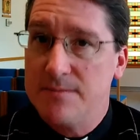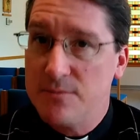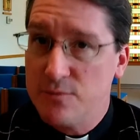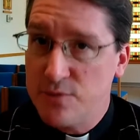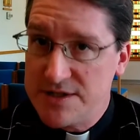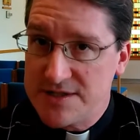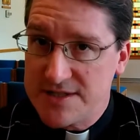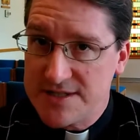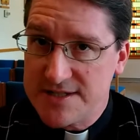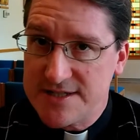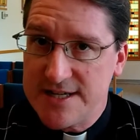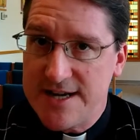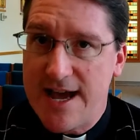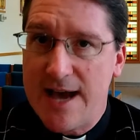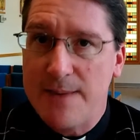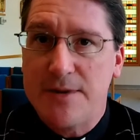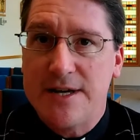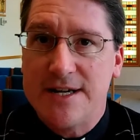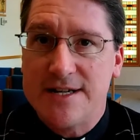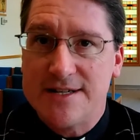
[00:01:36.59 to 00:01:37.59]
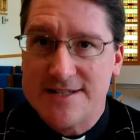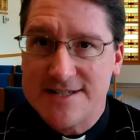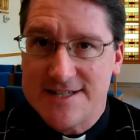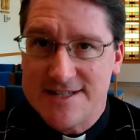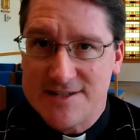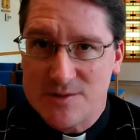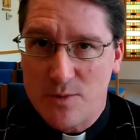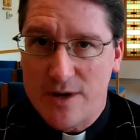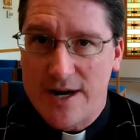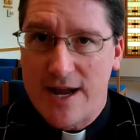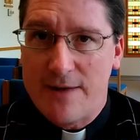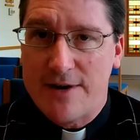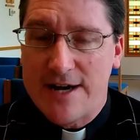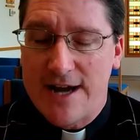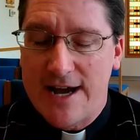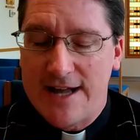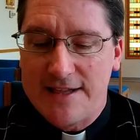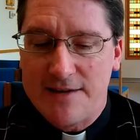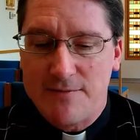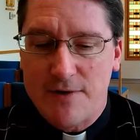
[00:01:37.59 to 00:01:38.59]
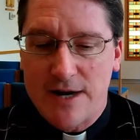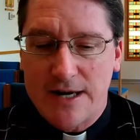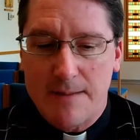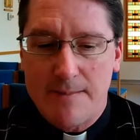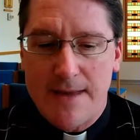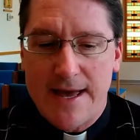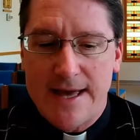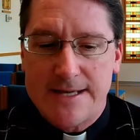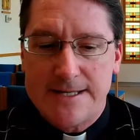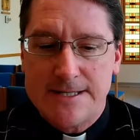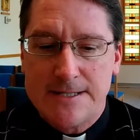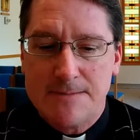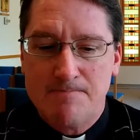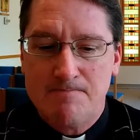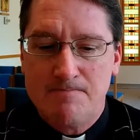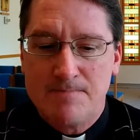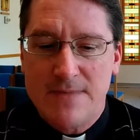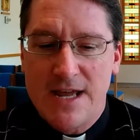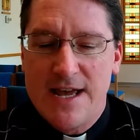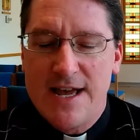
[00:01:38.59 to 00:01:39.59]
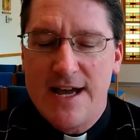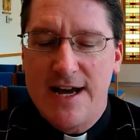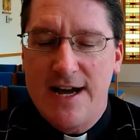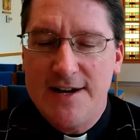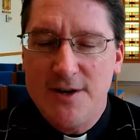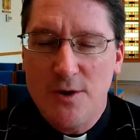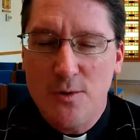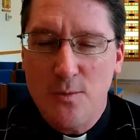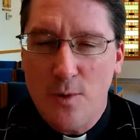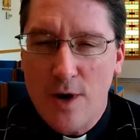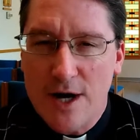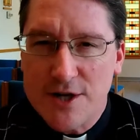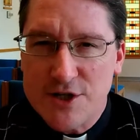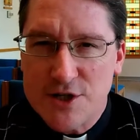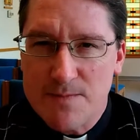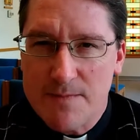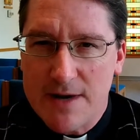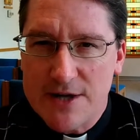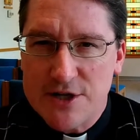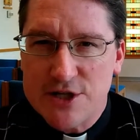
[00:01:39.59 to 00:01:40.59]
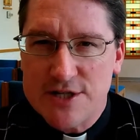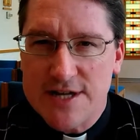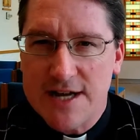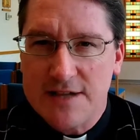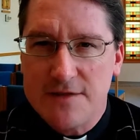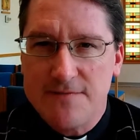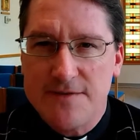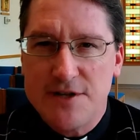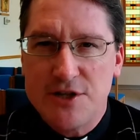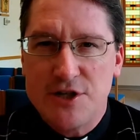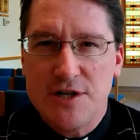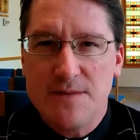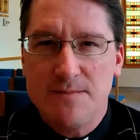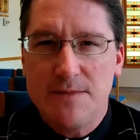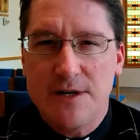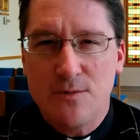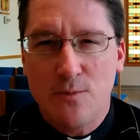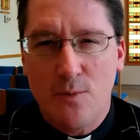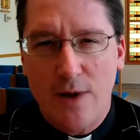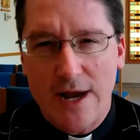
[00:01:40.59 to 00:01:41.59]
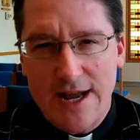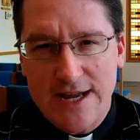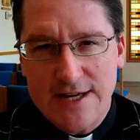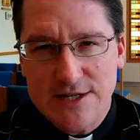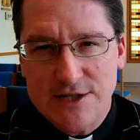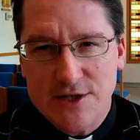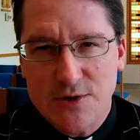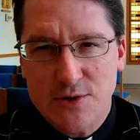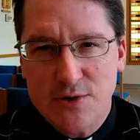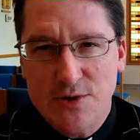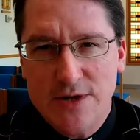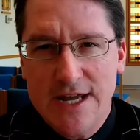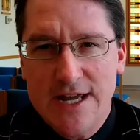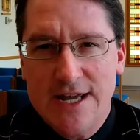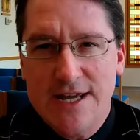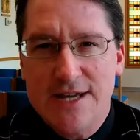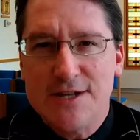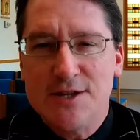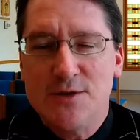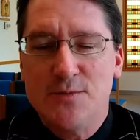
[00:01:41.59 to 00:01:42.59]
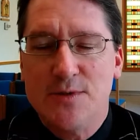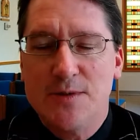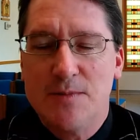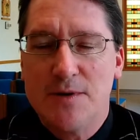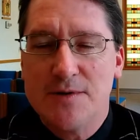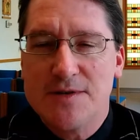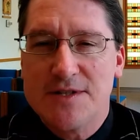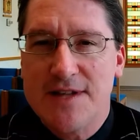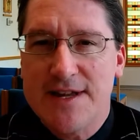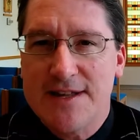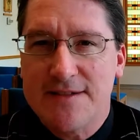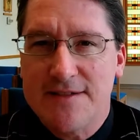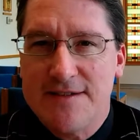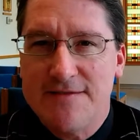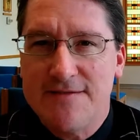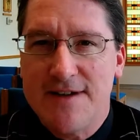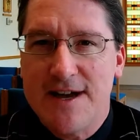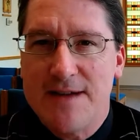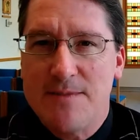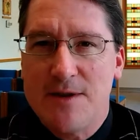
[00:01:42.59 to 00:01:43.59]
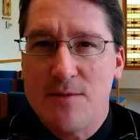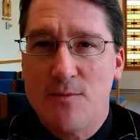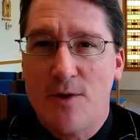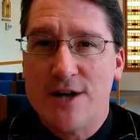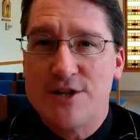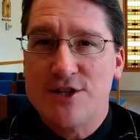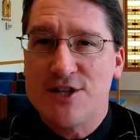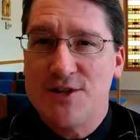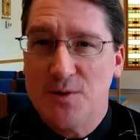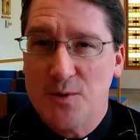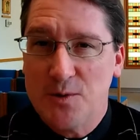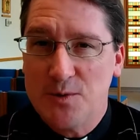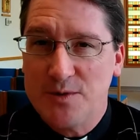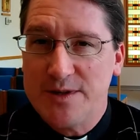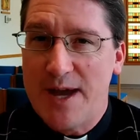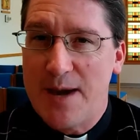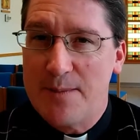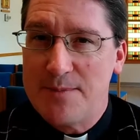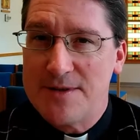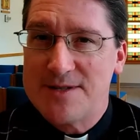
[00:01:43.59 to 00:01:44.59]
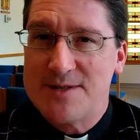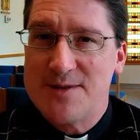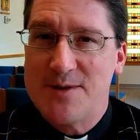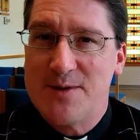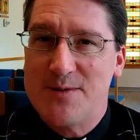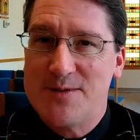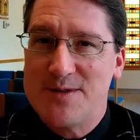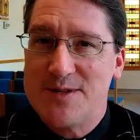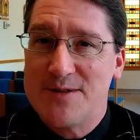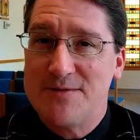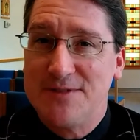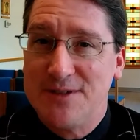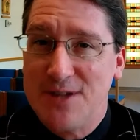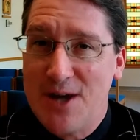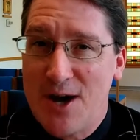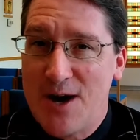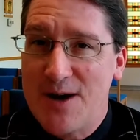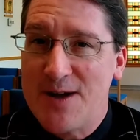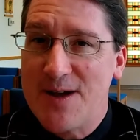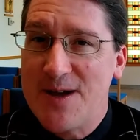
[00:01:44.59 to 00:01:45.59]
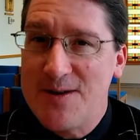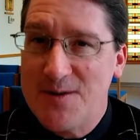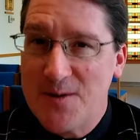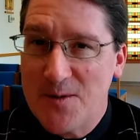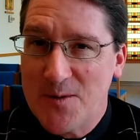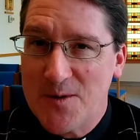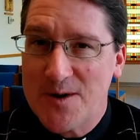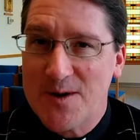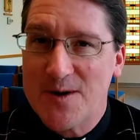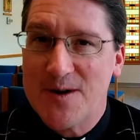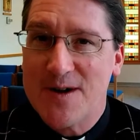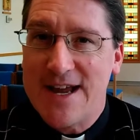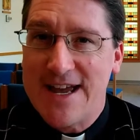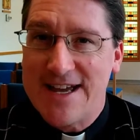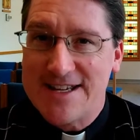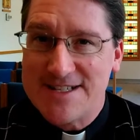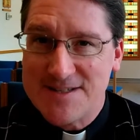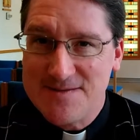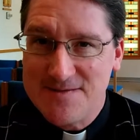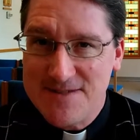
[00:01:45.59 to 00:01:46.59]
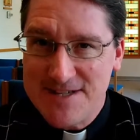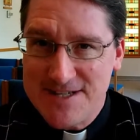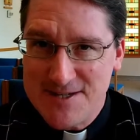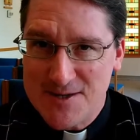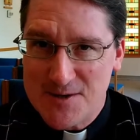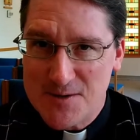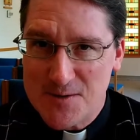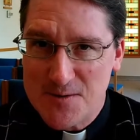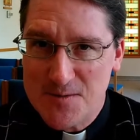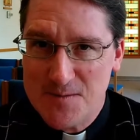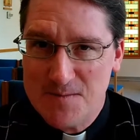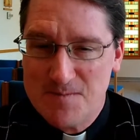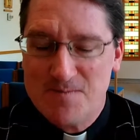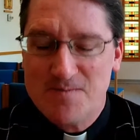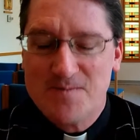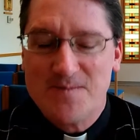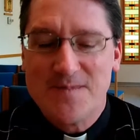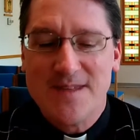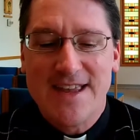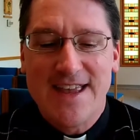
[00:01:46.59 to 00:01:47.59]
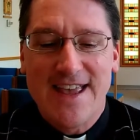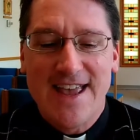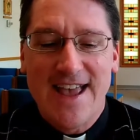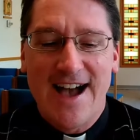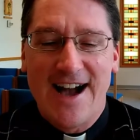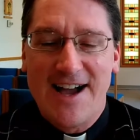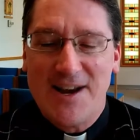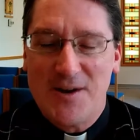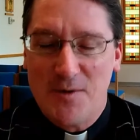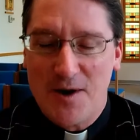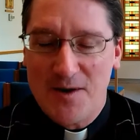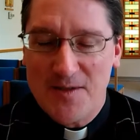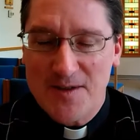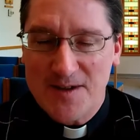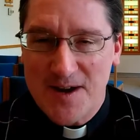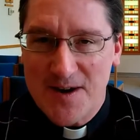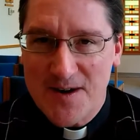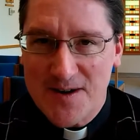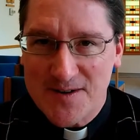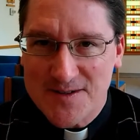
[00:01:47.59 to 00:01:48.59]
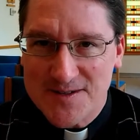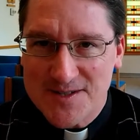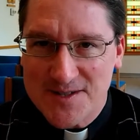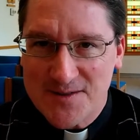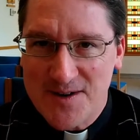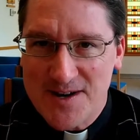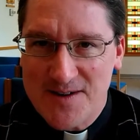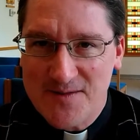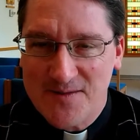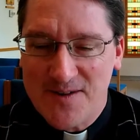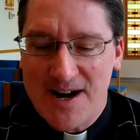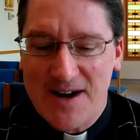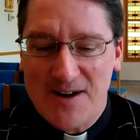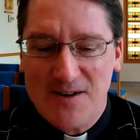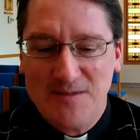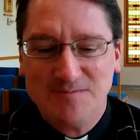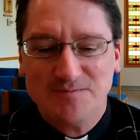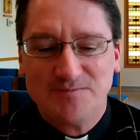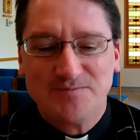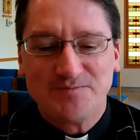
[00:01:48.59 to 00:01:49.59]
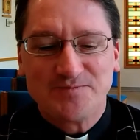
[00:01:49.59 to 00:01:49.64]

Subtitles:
Resisting Happiness is one I would highly recommend. I don't watch much television, but when I do, you would most likely find me watching old episodes of Law and Order SVU. I know all the characters quite well.